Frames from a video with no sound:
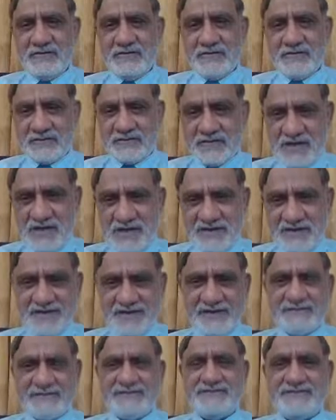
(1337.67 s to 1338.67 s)

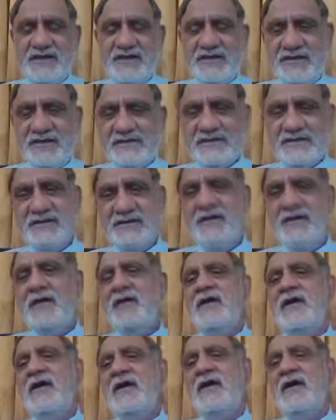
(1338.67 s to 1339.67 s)
Context is
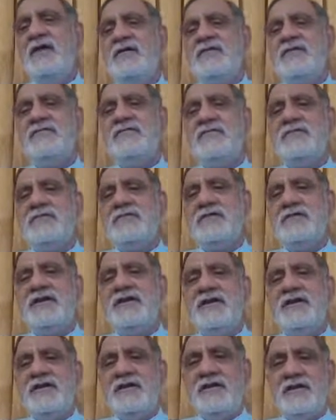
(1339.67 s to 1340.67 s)

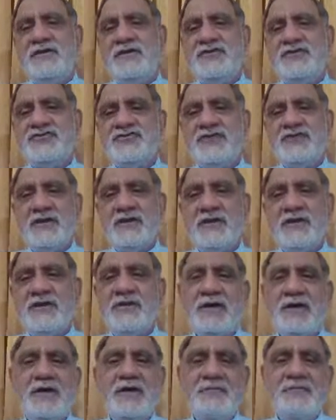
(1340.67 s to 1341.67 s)
additional in
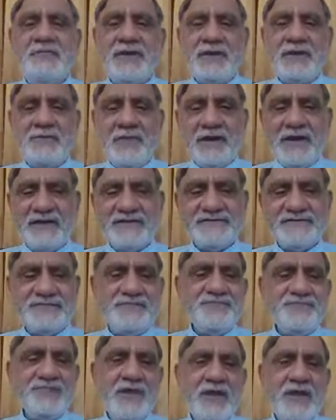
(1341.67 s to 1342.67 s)
pragmatics.
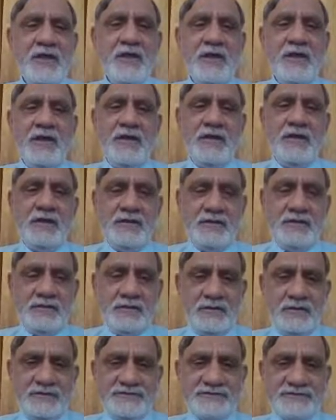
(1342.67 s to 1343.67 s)

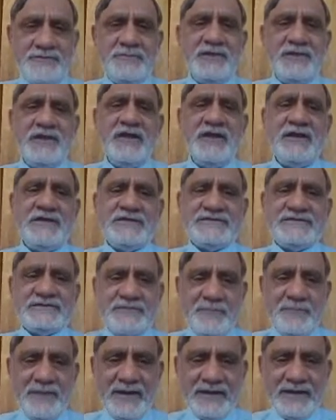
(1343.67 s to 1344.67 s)
Similarly,
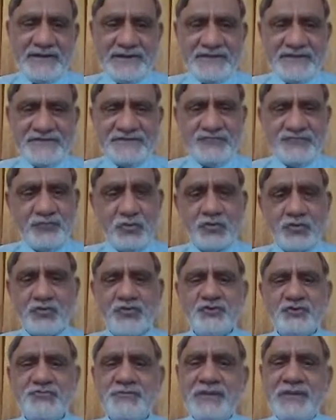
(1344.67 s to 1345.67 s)
semantics
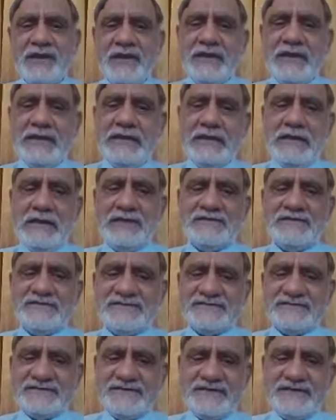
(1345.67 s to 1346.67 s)
focus mainly on the
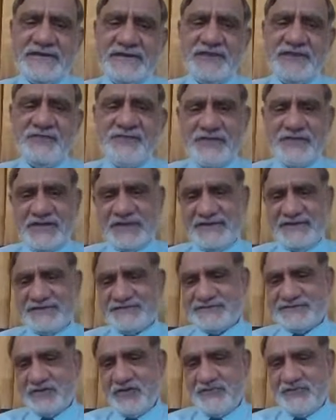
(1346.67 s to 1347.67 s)

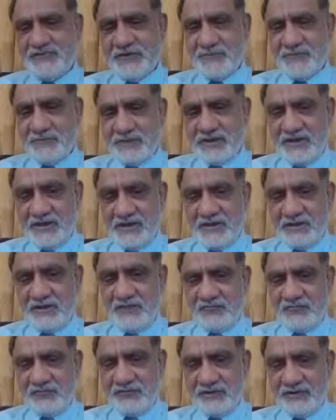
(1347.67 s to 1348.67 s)
significance of the meaning
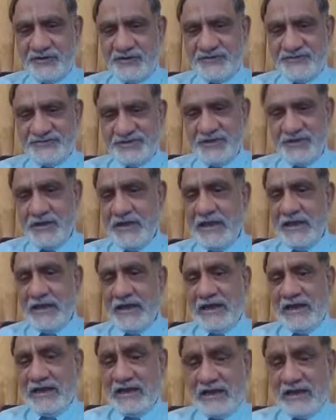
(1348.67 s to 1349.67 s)
of words
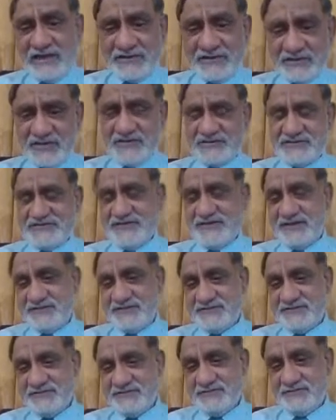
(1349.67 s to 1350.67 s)
in literal
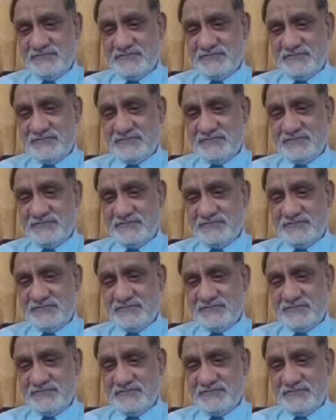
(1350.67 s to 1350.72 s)
sense.